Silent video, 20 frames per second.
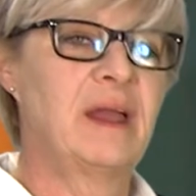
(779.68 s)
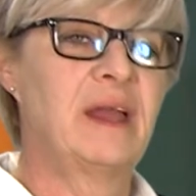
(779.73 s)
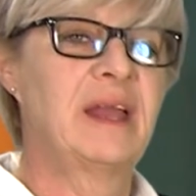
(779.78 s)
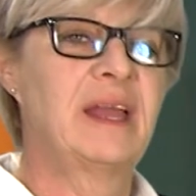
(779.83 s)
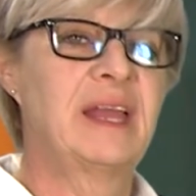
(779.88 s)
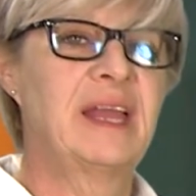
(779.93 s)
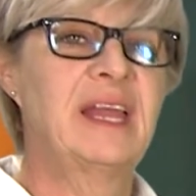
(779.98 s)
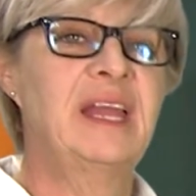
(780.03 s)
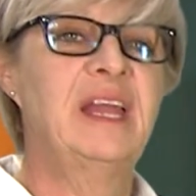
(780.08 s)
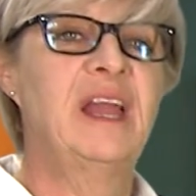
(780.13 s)

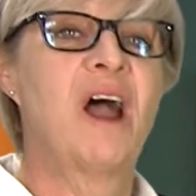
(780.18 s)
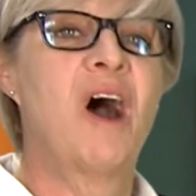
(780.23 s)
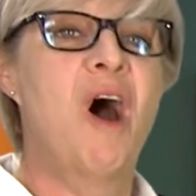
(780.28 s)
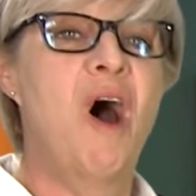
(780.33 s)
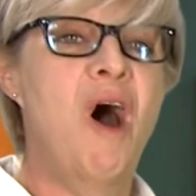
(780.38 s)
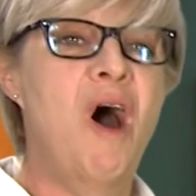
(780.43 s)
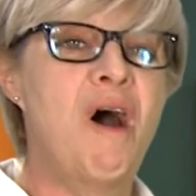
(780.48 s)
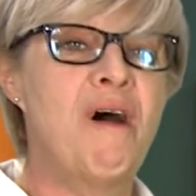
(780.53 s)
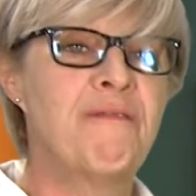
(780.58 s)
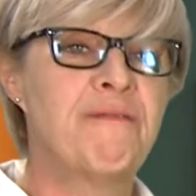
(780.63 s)
He
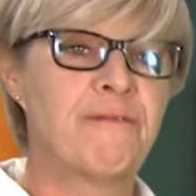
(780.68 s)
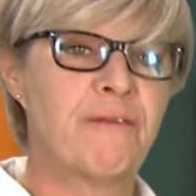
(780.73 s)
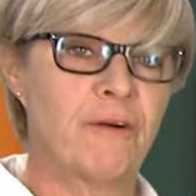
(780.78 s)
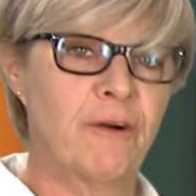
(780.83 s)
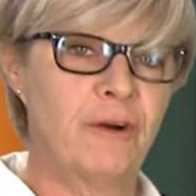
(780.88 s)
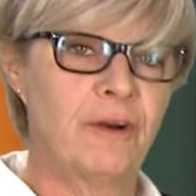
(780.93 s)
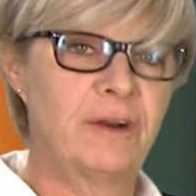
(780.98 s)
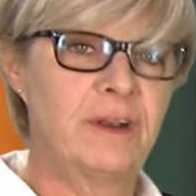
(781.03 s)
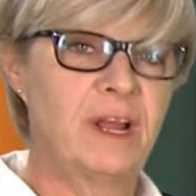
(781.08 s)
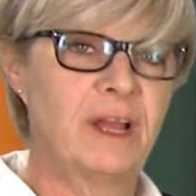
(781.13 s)

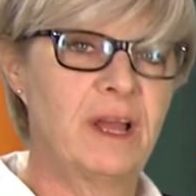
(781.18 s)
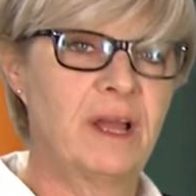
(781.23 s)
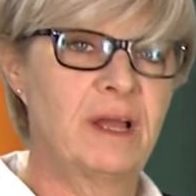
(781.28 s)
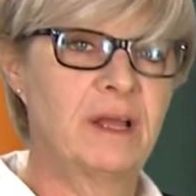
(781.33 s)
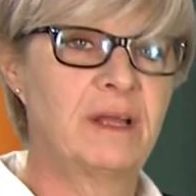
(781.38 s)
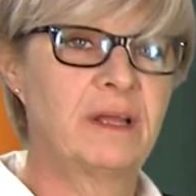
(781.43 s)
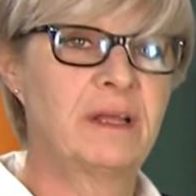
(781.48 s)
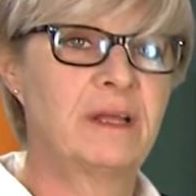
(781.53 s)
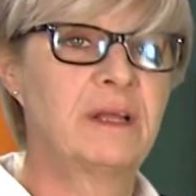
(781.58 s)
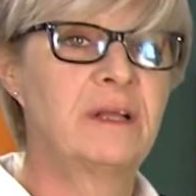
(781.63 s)
offered
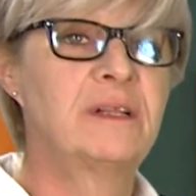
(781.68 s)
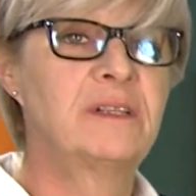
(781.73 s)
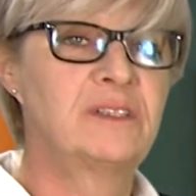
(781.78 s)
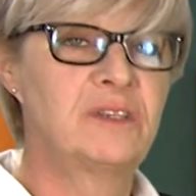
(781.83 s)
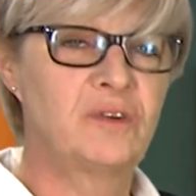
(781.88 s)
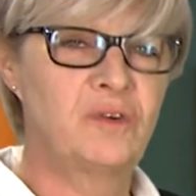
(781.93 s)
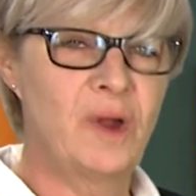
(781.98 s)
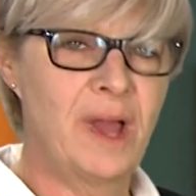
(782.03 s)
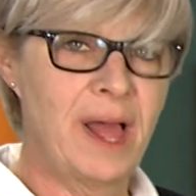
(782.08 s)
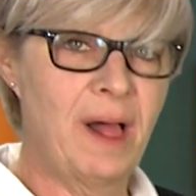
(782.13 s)

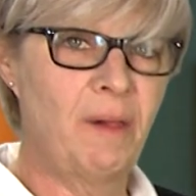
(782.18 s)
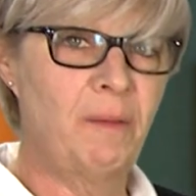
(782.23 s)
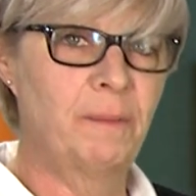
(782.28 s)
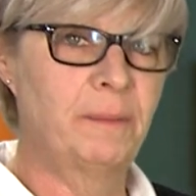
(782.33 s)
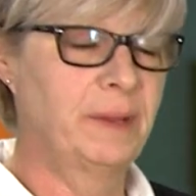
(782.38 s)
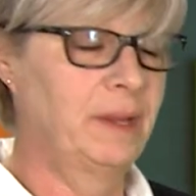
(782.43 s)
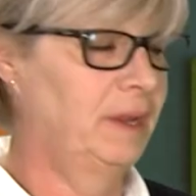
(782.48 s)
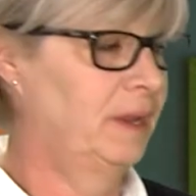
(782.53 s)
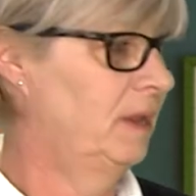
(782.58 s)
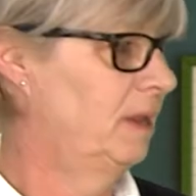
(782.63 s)
to help
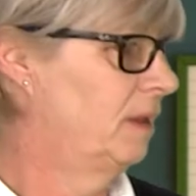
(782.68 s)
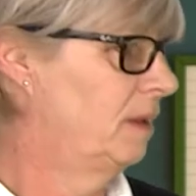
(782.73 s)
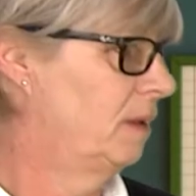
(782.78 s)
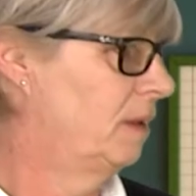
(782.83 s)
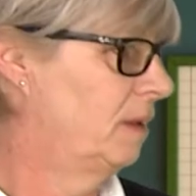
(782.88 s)
me.